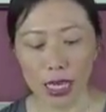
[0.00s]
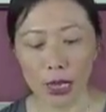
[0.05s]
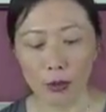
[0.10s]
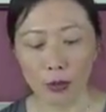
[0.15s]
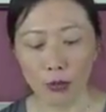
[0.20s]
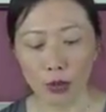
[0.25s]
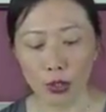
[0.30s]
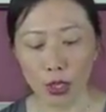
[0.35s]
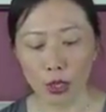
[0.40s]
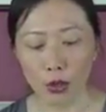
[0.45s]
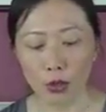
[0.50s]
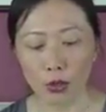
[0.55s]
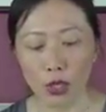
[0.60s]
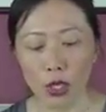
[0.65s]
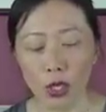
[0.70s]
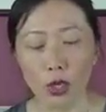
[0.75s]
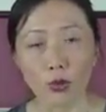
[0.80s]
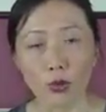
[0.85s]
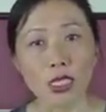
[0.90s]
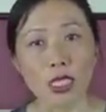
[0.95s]
embryo,
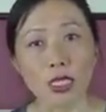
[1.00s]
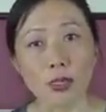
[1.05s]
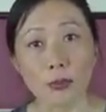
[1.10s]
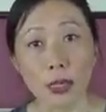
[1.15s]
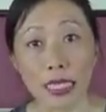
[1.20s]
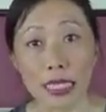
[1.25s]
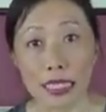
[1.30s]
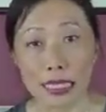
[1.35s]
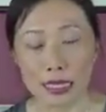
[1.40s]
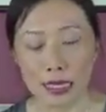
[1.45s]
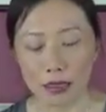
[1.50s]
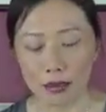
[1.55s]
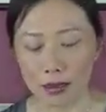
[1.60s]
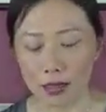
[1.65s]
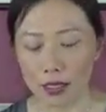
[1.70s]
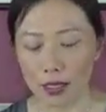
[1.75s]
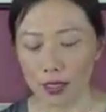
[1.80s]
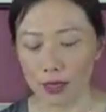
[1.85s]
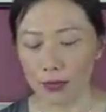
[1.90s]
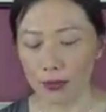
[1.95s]
which has many
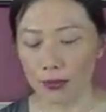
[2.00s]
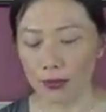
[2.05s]
cells.